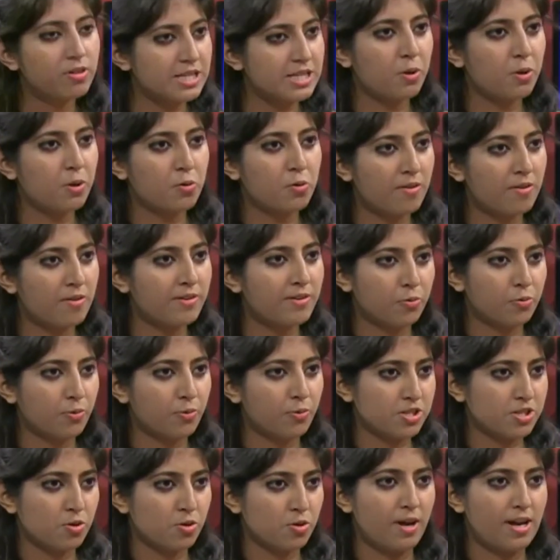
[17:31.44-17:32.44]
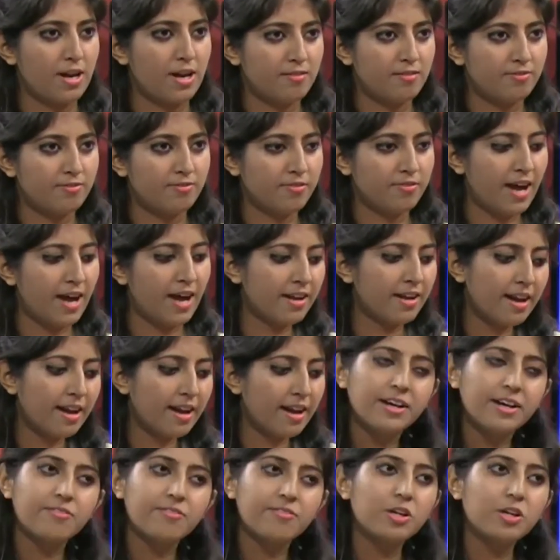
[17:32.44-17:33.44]
sport where we are doing so well. We've had a
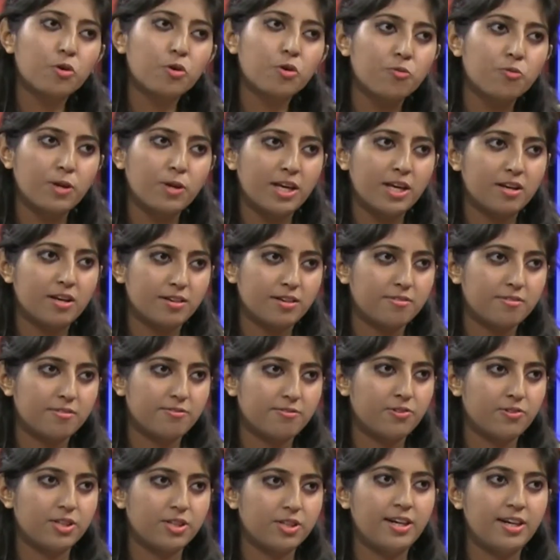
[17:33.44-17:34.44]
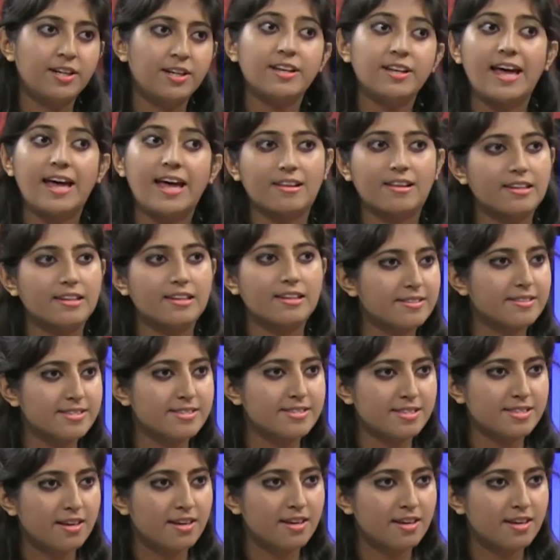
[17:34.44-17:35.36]
relatively good week for the Indian athletes.